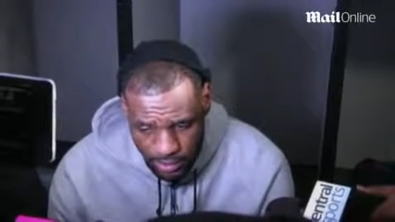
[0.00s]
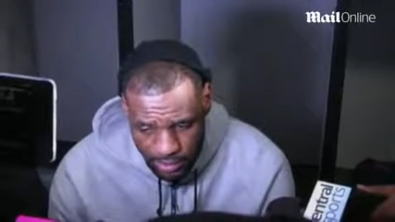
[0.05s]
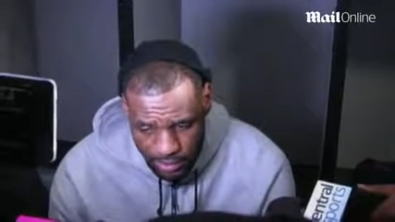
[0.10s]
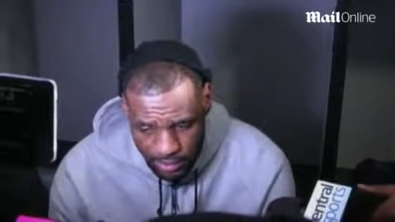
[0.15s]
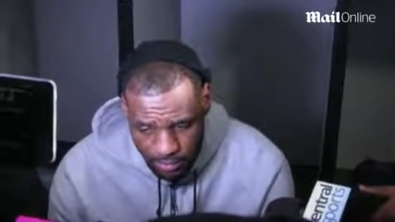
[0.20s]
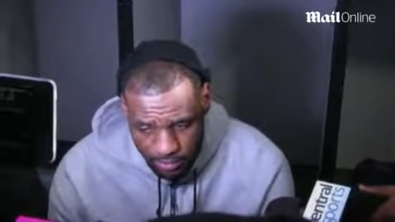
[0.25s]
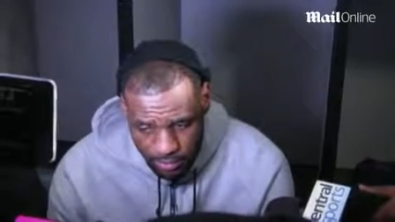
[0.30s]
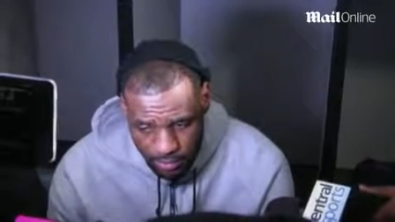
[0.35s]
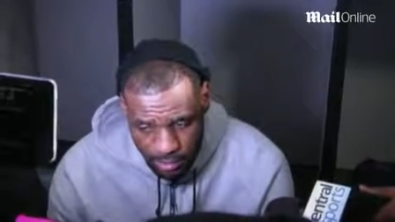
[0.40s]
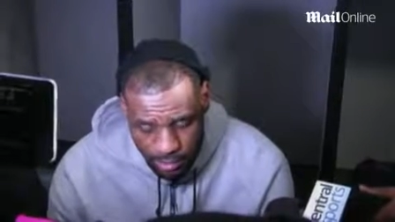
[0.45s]
We
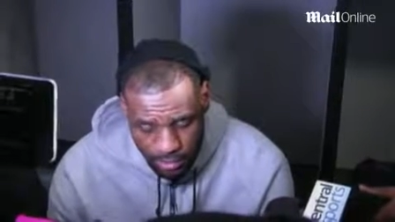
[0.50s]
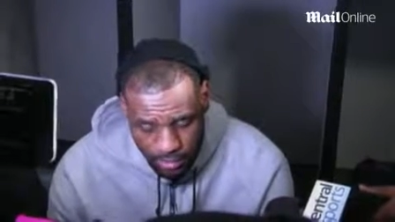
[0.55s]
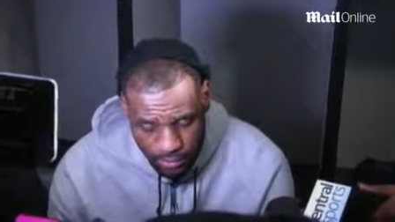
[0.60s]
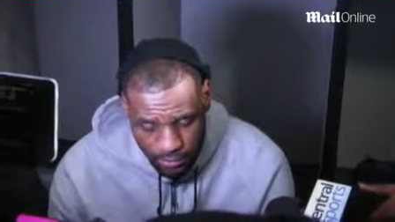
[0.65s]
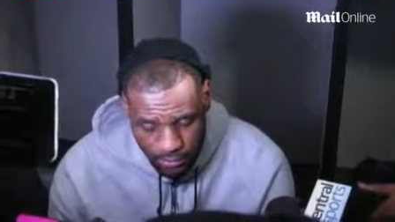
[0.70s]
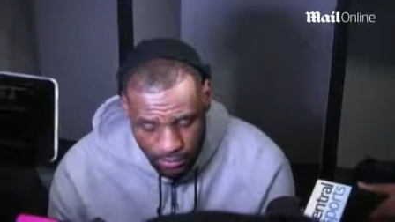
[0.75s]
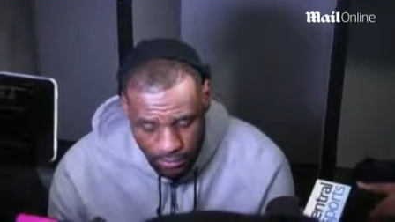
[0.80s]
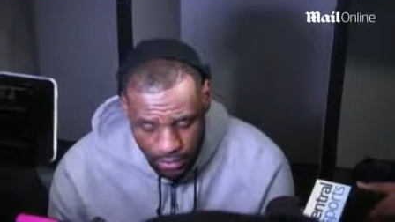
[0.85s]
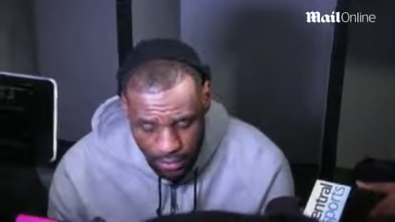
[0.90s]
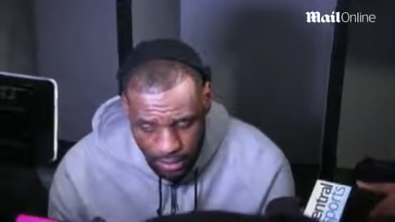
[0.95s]
gotta get
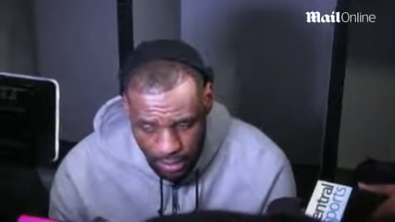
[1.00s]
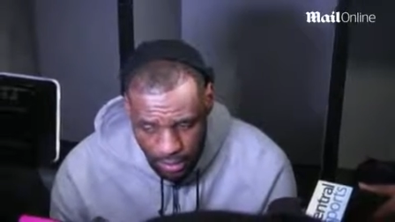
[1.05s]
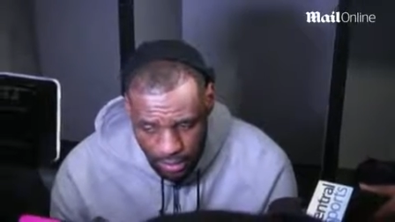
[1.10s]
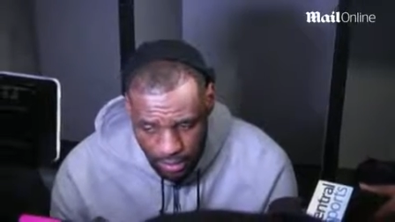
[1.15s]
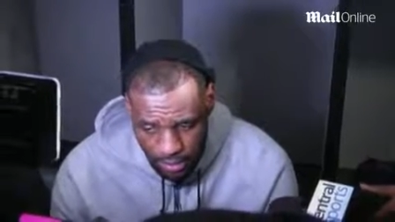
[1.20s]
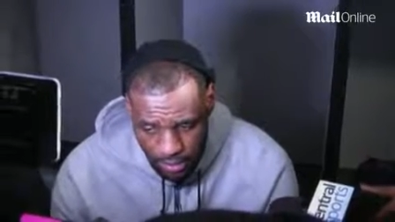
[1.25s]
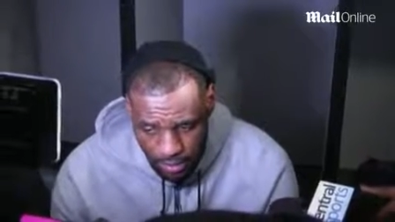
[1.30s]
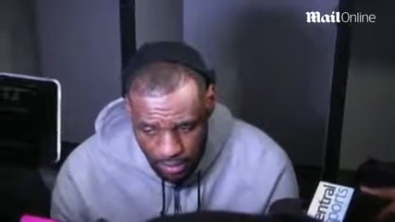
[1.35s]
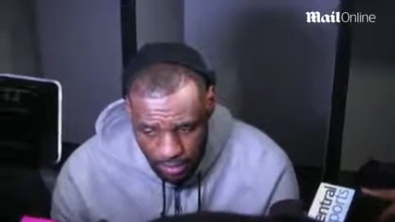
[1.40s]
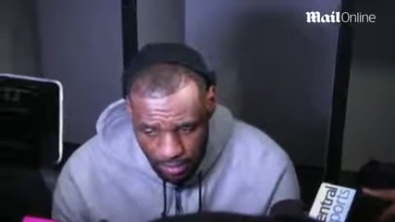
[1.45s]
better.
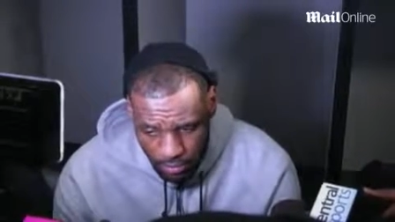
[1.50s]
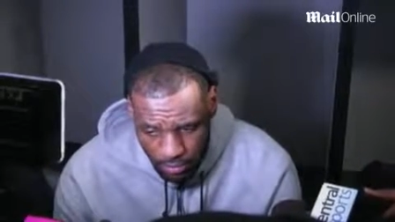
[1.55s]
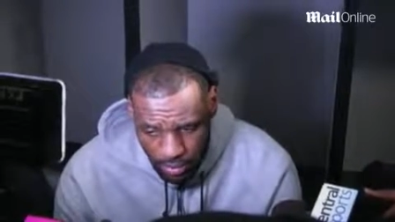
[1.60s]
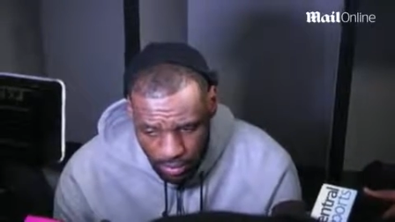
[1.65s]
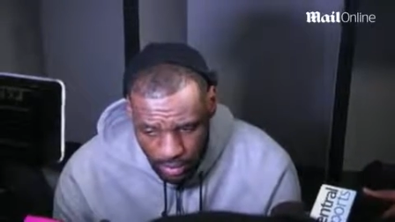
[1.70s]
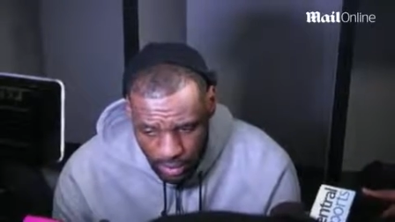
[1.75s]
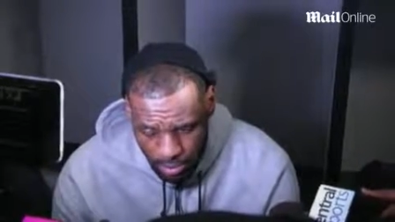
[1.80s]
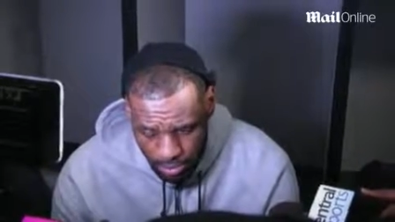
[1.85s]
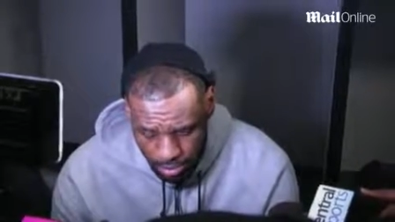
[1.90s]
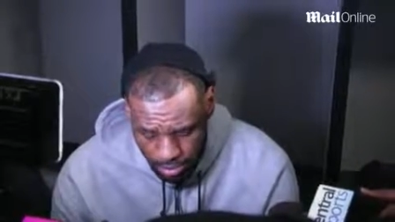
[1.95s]

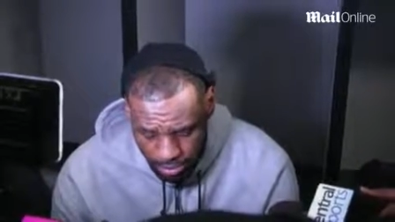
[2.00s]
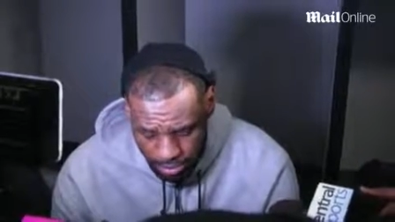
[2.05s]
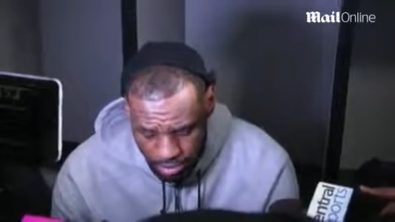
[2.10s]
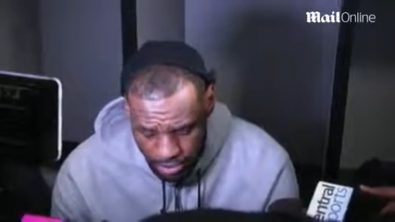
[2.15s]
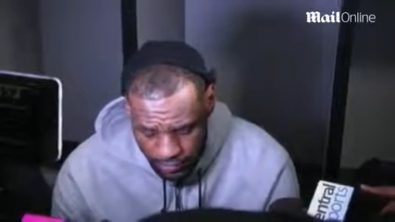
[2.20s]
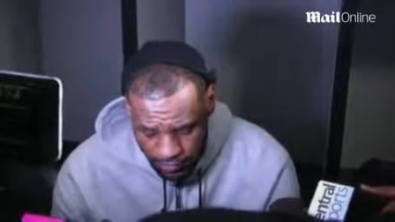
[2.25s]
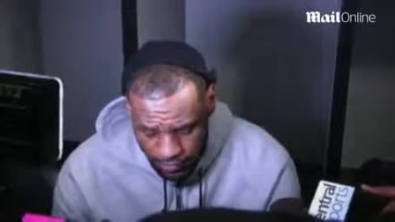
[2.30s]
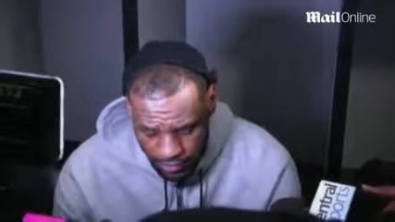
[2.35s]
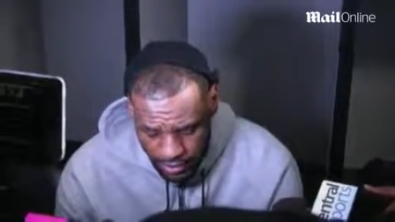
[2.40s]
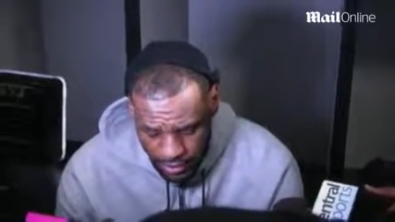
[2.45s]
We gotta
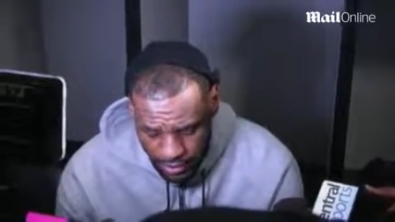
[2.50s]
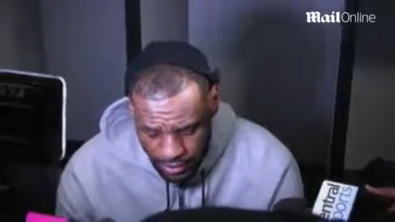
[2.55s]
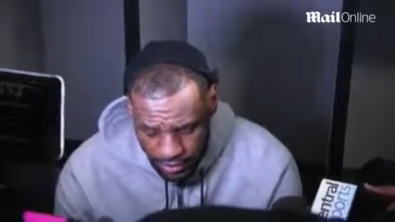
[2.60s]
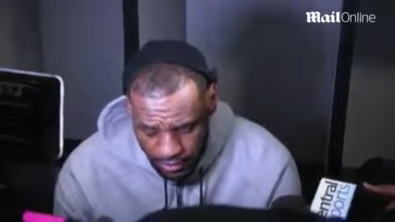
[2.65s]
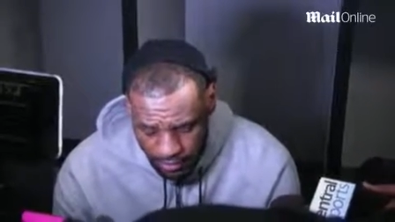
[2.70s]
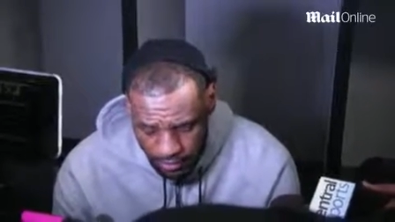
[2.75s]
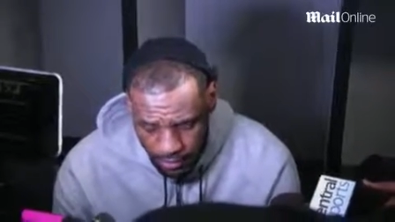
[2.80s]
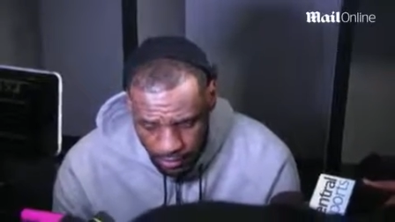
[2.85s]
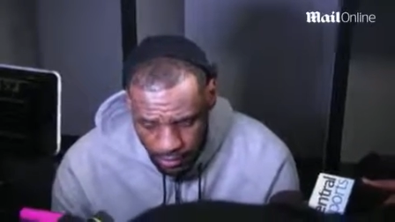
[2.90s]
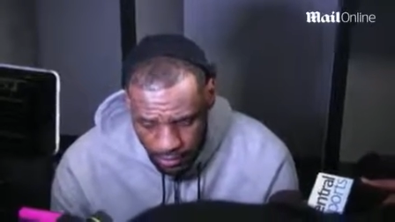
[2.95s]
approach every
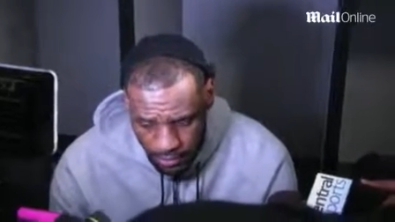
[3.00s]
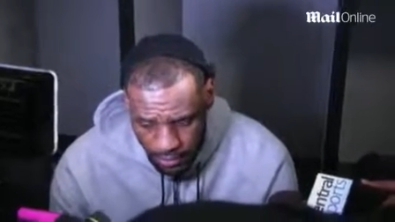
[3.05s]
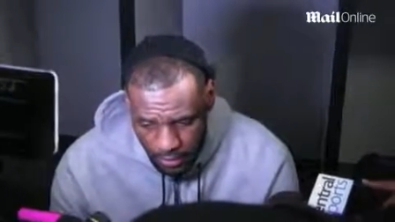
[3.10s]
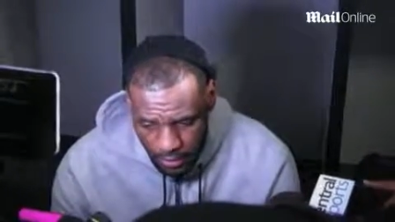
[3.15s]
game,